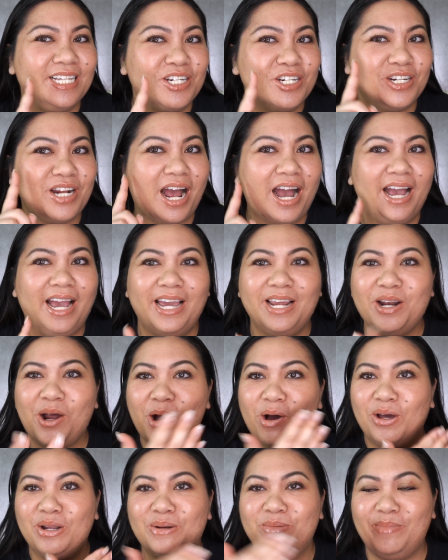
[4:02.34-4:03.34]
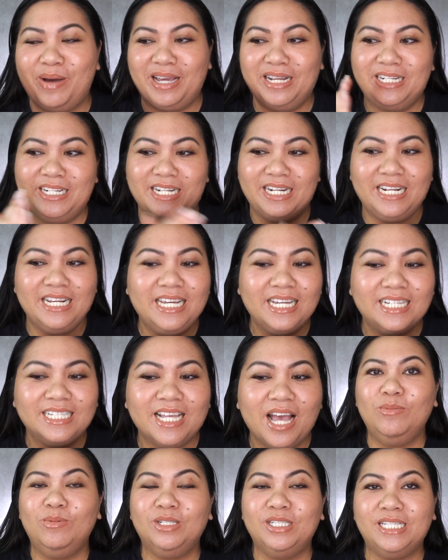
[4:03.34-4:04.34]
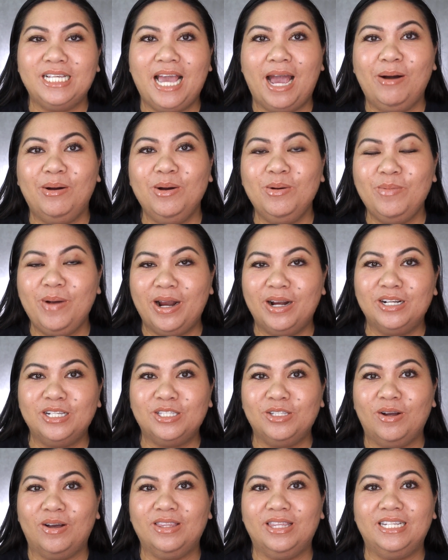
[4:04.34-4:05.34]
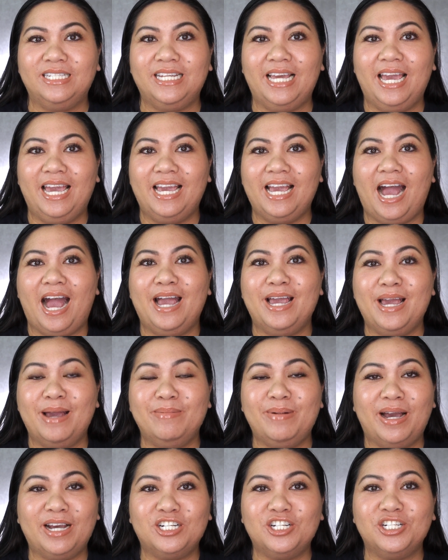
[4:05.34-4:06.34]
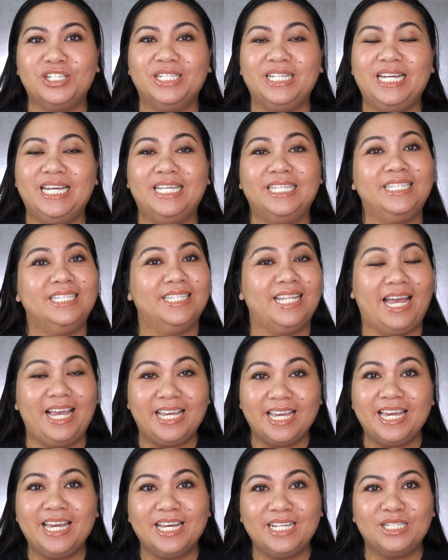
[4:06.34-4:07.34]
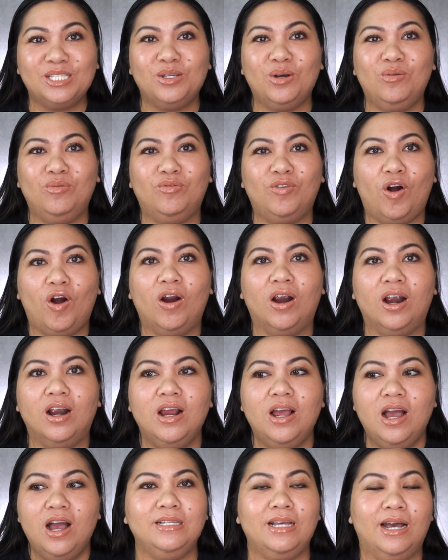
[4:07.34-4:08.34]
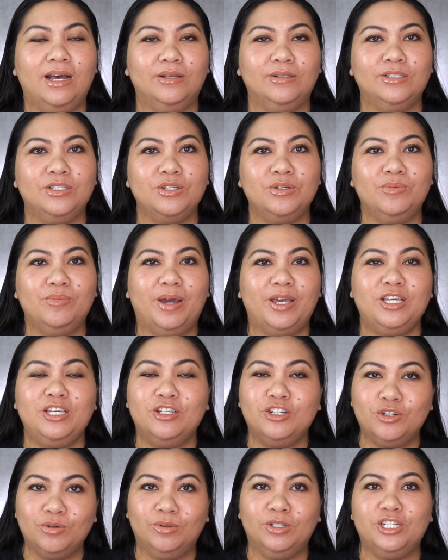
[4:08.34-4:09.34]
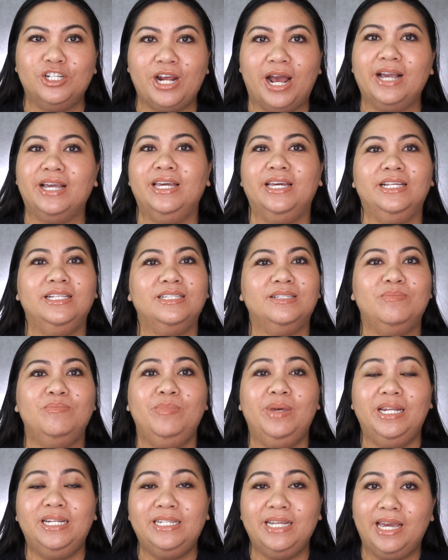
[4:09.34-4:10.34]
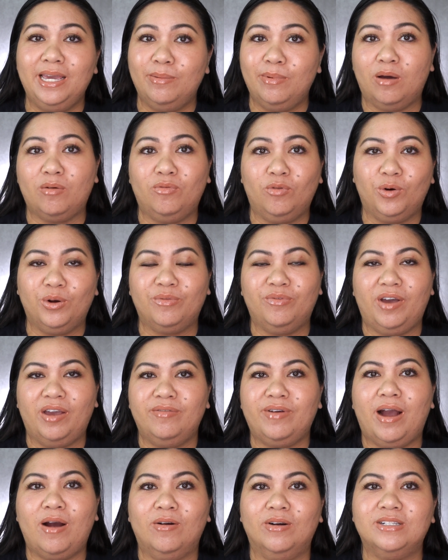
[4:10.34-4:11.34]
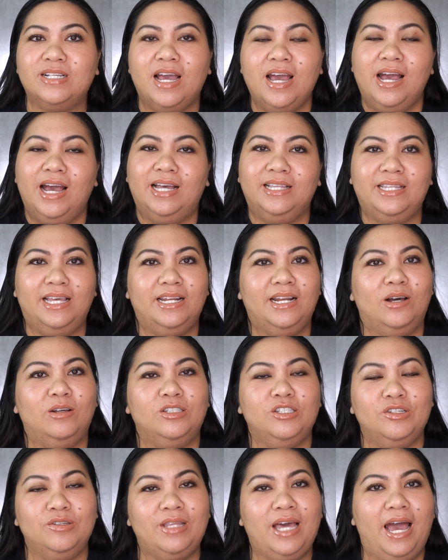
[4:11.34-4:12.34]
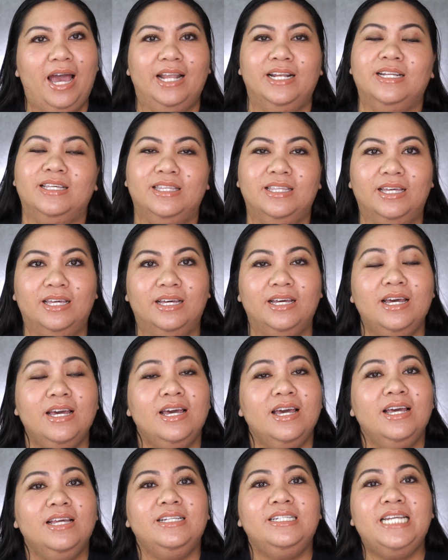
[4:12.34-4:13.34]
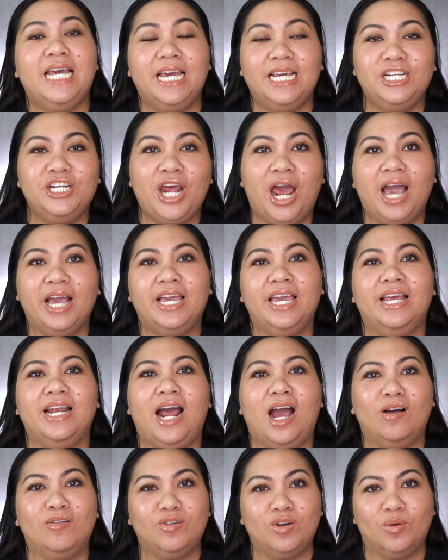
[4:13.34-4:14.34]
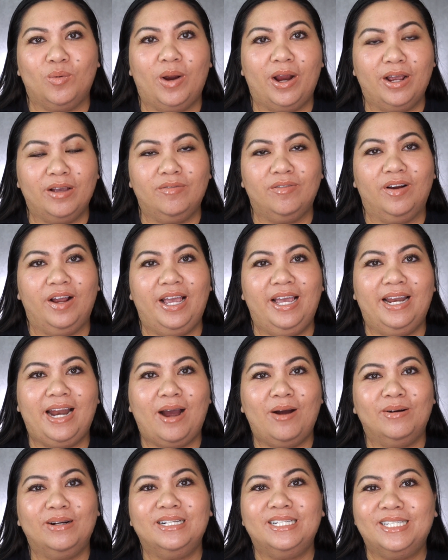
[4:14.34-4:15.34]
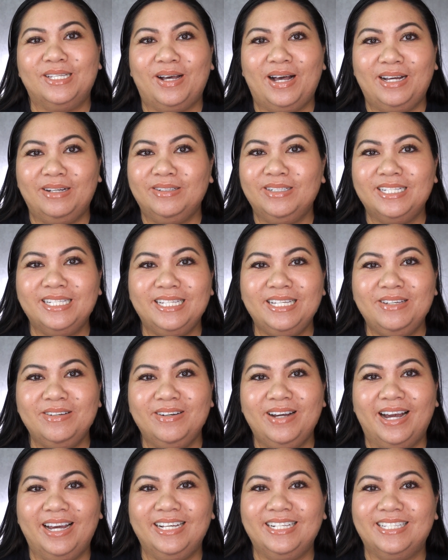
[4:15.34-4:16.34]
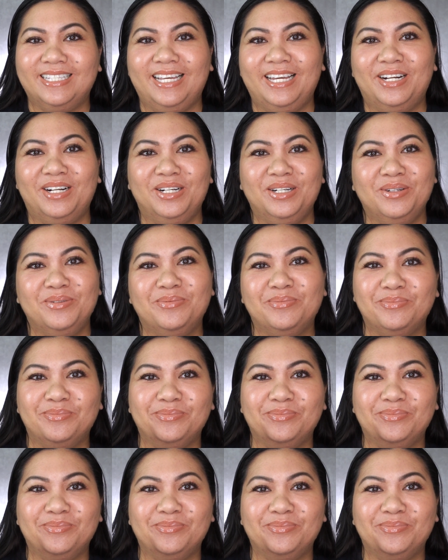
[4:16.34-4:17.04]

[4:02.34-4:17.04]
the shine on my cheeks. We'll see how it wears throughout the day. I am actually liking it so far. I'll do my usual check-ins midday, about four to five hours, and then I'll do the end of the day check-in after wearing for eight hours. So I will see you guys later.